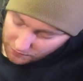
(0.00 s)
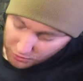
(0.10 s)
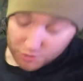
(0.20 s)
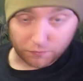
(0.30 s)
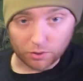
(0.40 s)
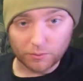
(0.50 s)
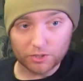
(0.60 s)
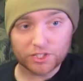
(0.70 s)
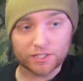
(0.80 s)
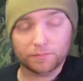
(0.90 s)
First and
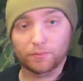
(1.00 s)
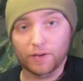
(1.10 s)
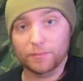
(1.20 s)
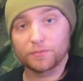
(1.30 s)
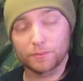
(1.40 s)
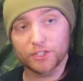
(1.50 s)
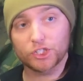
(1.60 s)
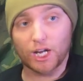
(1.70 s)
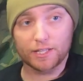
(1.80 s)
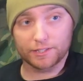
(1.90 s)
foremost, that's to prevent me from getting
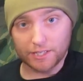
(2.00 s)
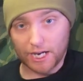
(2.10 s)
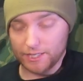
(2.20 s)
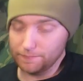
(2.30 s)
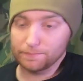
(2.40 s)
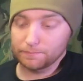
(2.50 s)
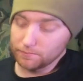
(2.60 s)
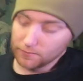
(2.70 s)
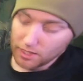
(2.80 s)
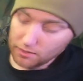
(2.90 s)
shot in the gut.
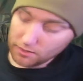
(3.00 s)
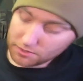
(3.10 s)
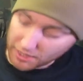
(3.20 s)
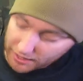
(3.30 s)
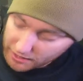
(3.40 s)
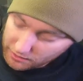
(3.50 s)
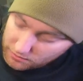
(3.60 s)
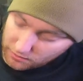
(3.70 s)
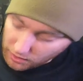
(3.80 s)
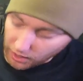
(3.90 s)
Second,
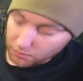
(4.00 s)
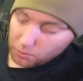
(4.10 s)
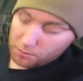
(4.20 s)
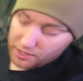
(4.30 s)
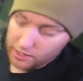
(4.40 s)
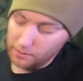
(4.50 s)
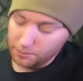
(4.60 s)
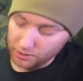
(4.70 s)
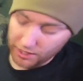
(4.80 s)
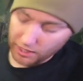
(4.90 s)
I will be
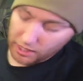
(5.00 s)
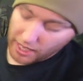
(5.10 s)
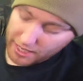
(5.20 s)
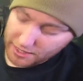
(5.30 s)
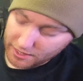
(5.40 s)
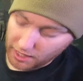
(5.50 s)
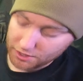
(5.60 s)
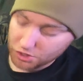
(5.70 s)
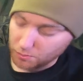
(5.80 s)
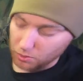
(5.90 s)
putting any
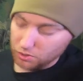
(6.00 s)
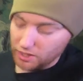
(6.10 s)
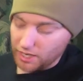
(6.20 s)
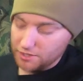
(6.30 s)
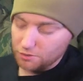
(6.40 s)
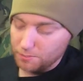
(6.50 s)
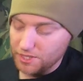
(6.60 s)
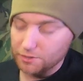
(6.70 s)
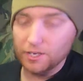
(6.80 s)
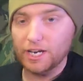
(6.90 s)
kind of smoke grenades or
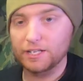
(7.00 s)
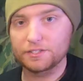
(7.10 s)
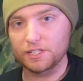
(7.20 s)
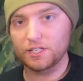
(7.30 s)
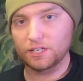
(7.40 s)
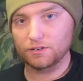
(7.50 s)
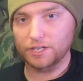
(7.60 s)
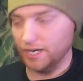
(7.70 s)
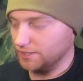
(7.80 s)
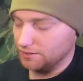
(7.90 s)
pea grenades in here
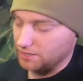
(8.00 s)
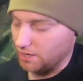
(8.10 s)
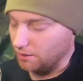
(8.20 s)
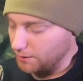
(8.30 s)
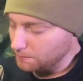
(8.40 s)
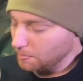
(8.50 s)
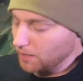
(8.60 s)
that I could carry.